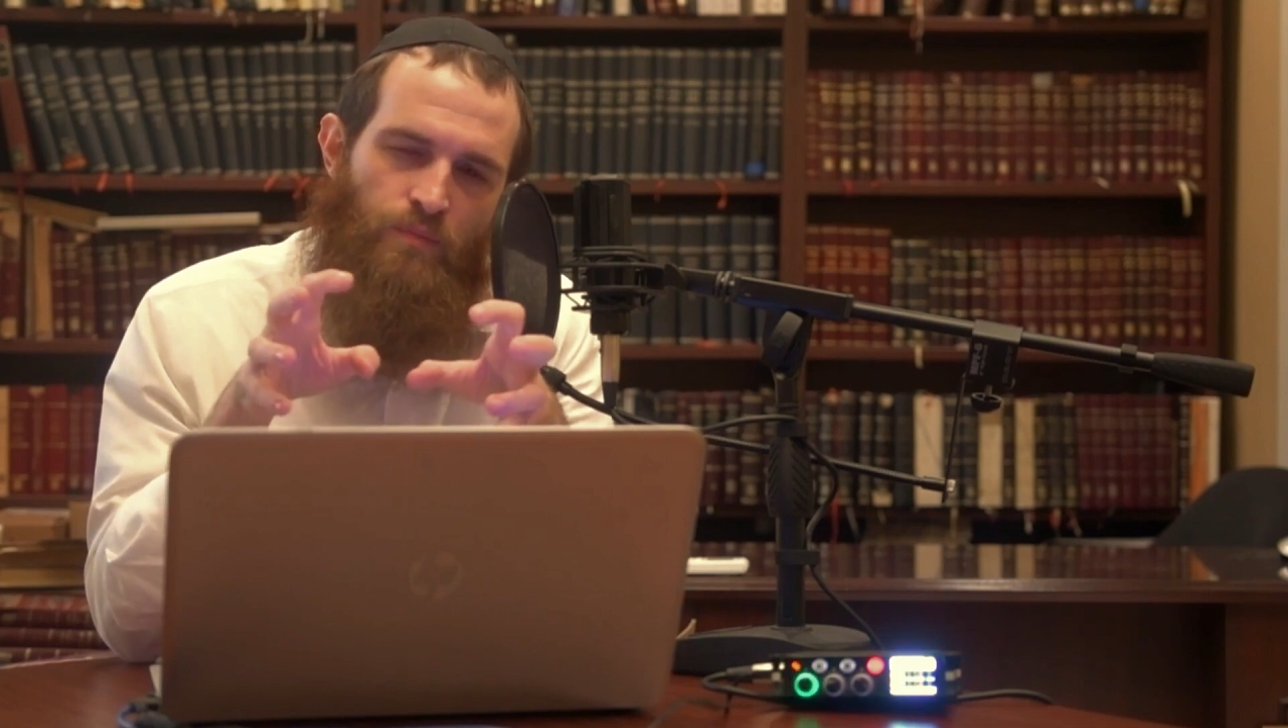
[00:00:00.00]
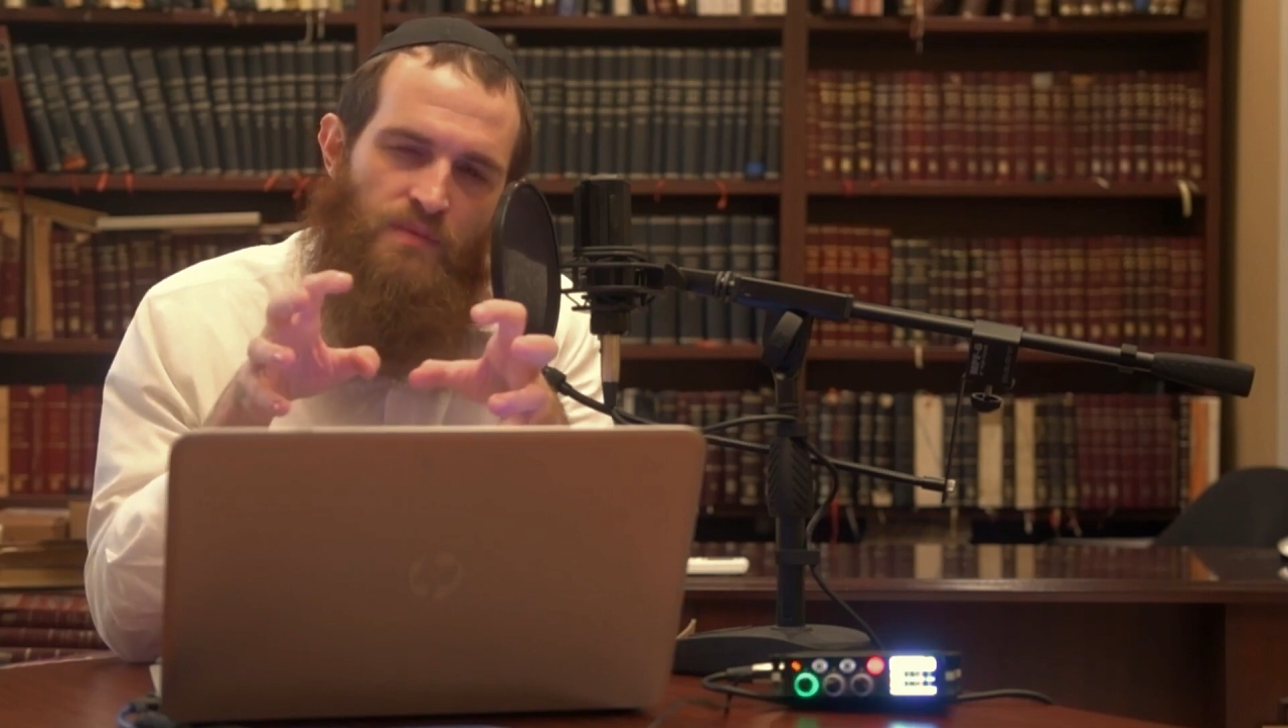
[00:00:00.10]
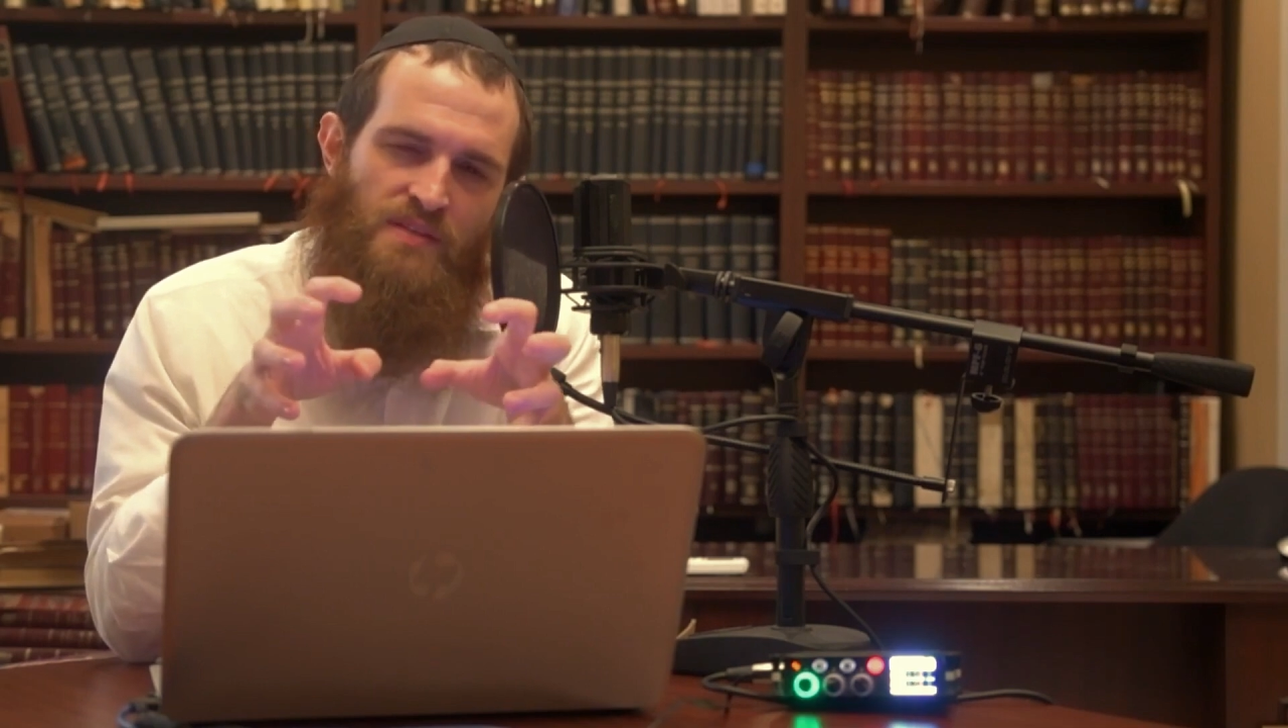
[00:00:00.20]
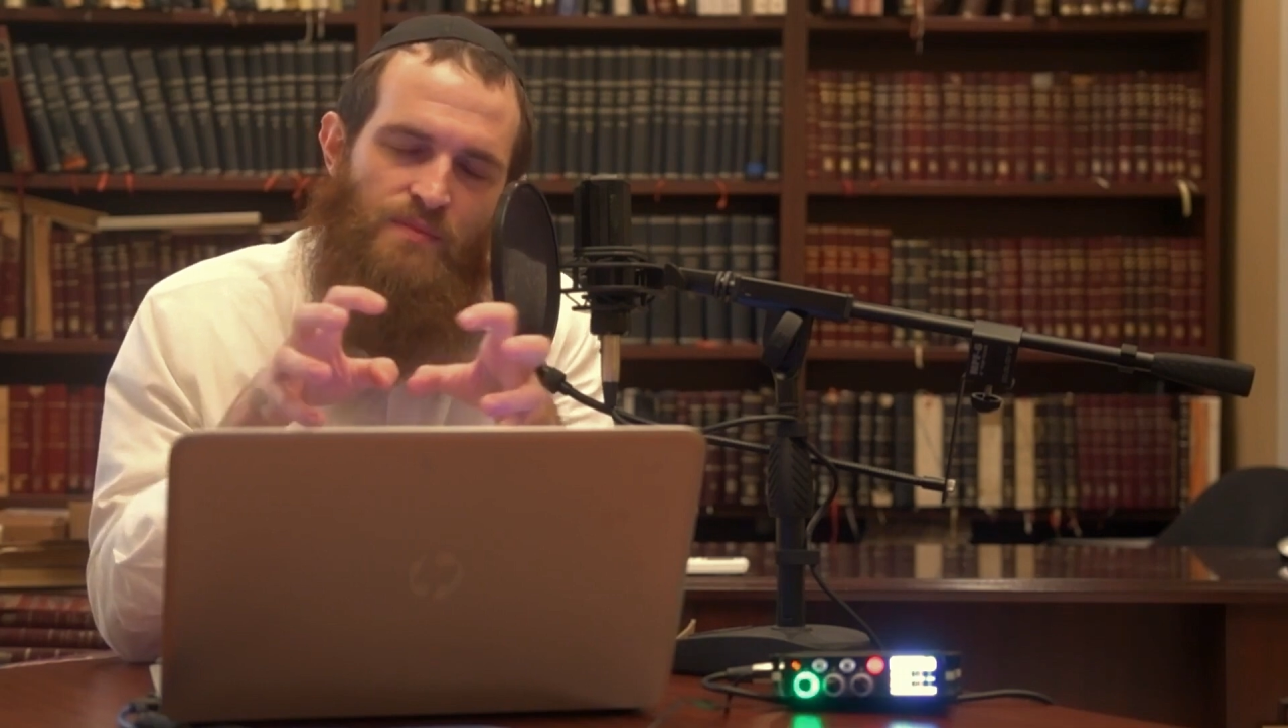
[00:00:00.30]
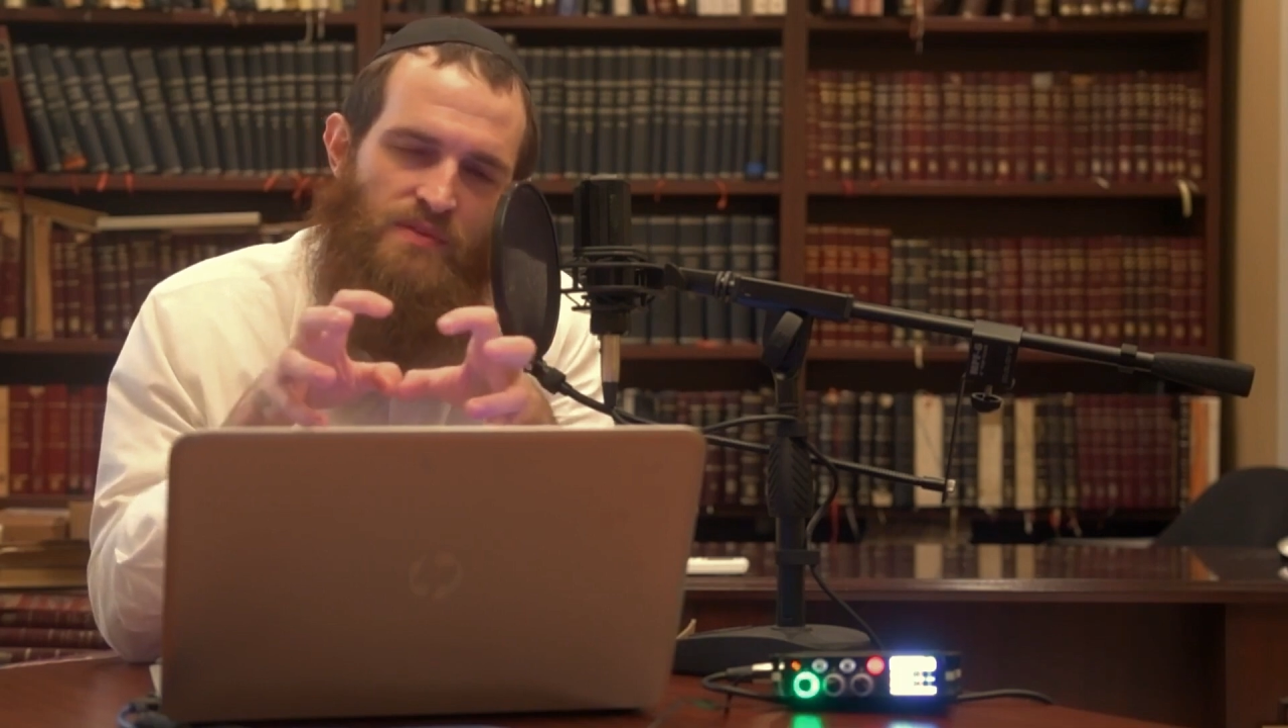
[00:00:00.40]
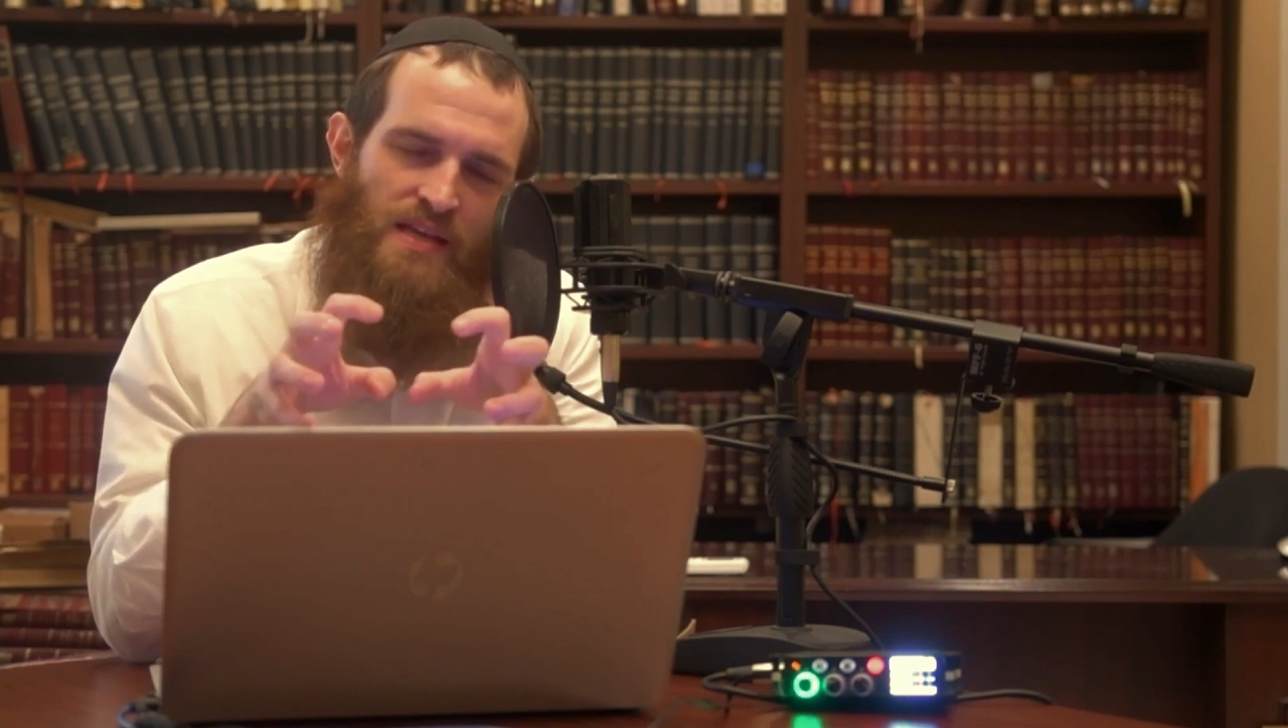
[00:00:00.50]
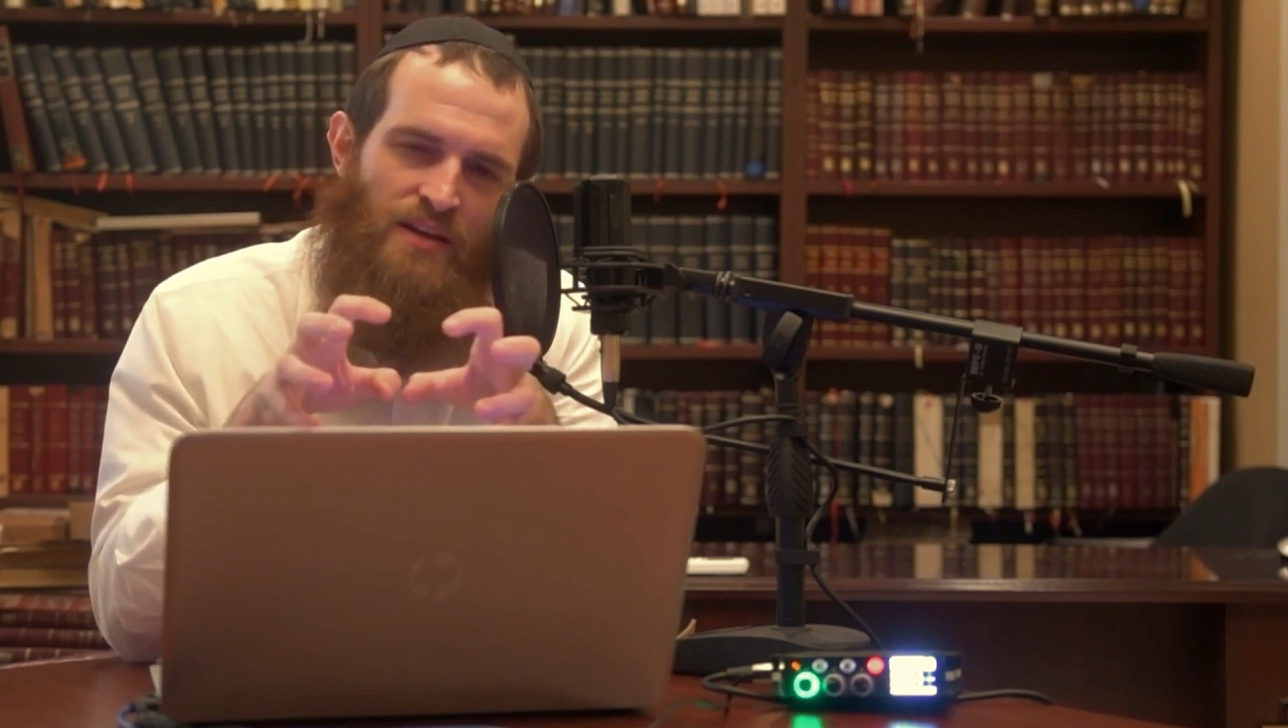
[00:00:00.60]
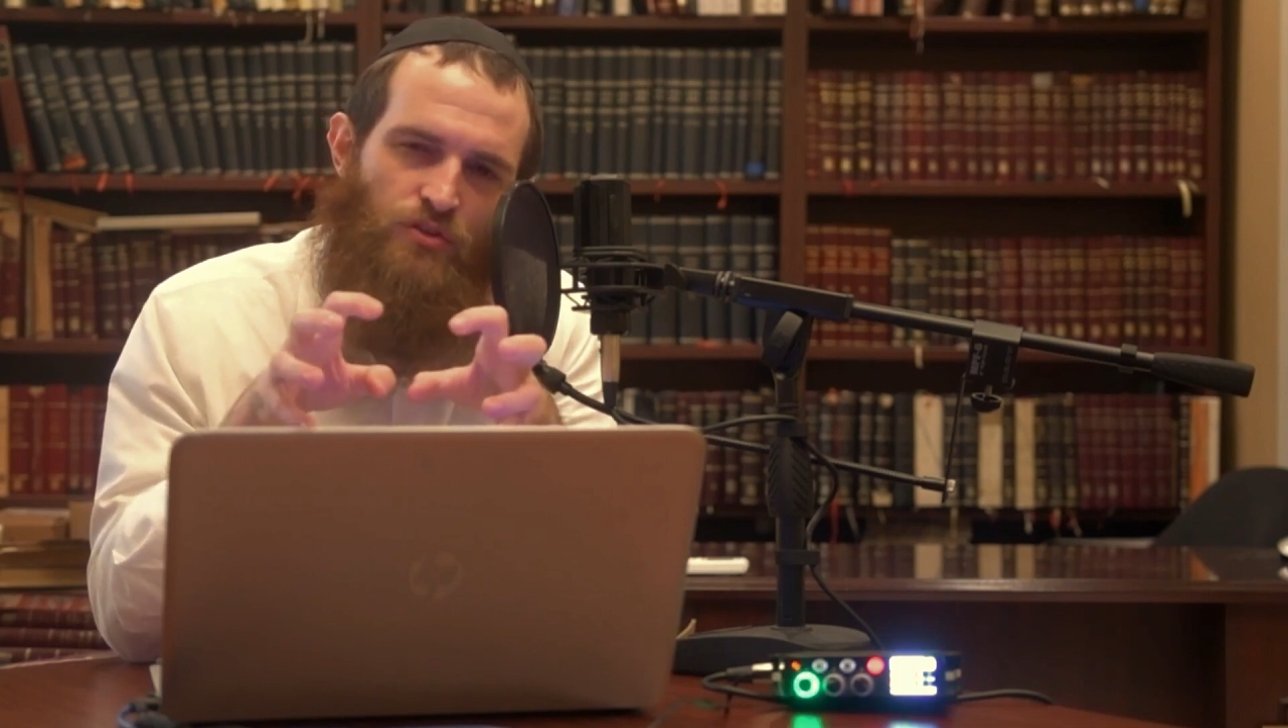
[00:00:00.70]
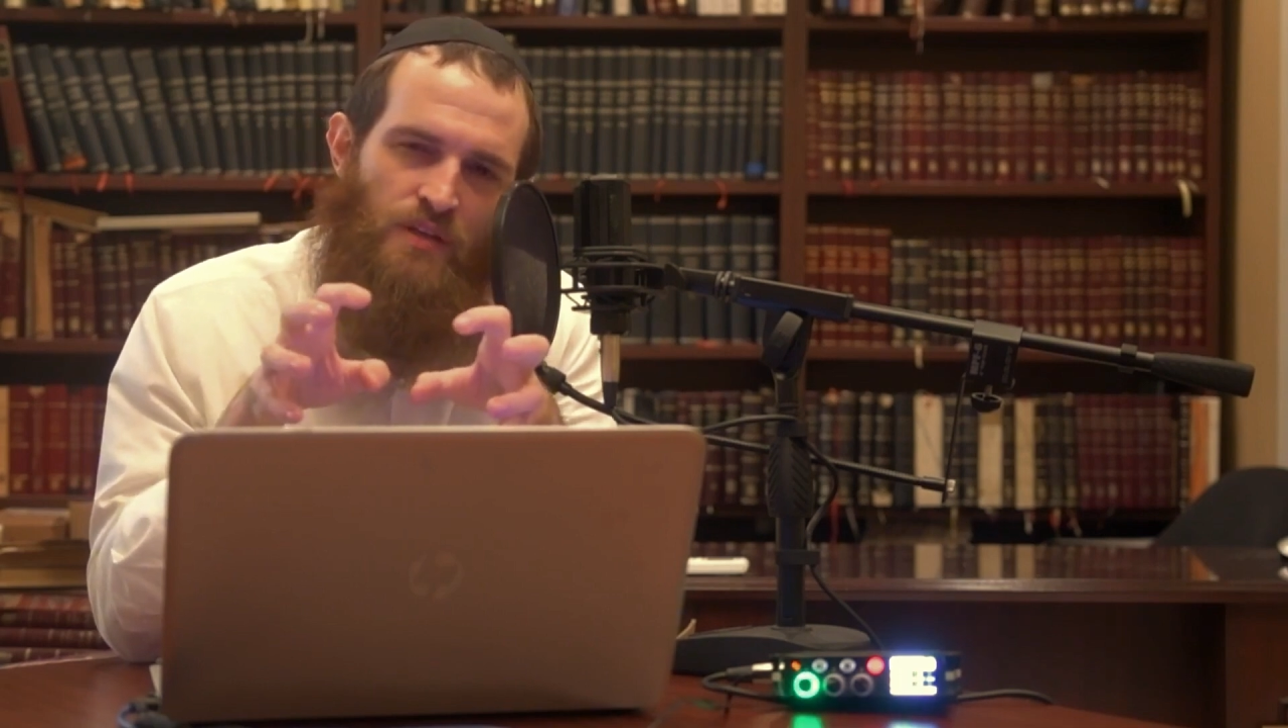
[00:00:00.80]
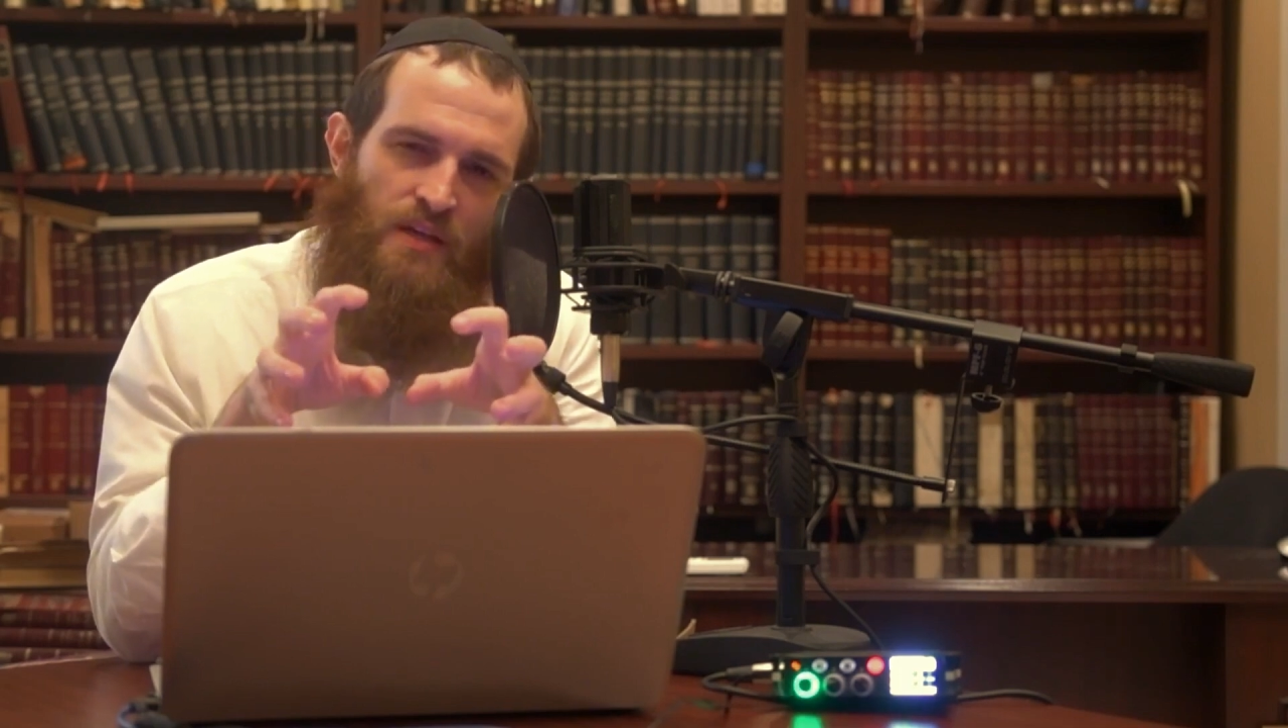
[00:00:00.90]

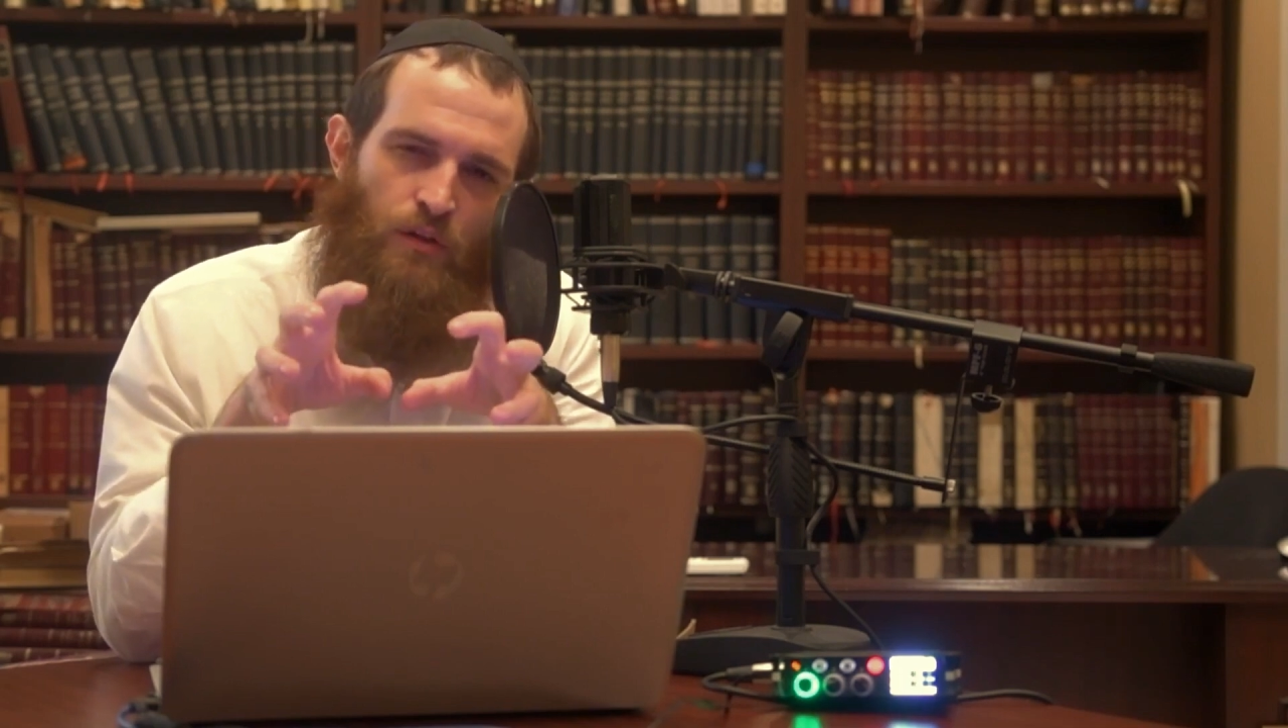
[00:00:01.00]
substantially